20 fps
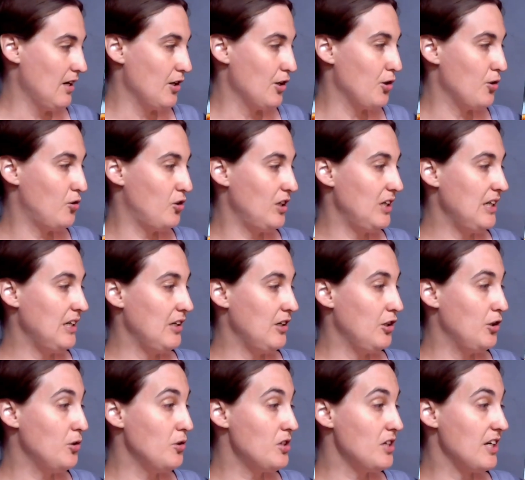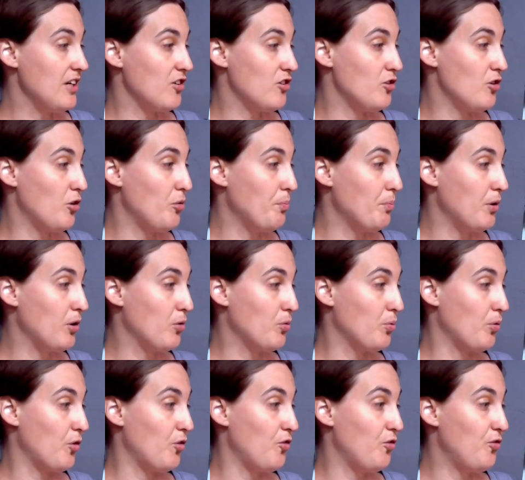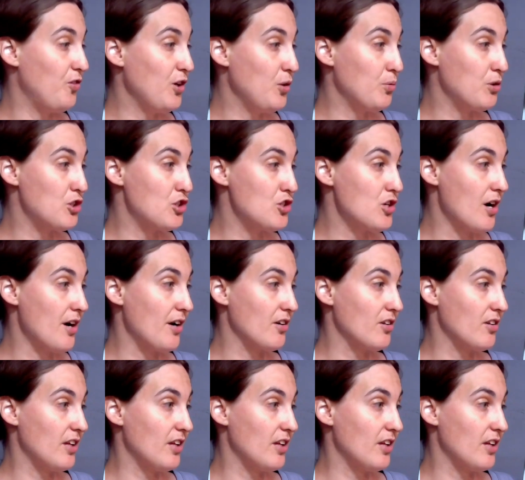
Eugenie's notebooks were filled with sharks.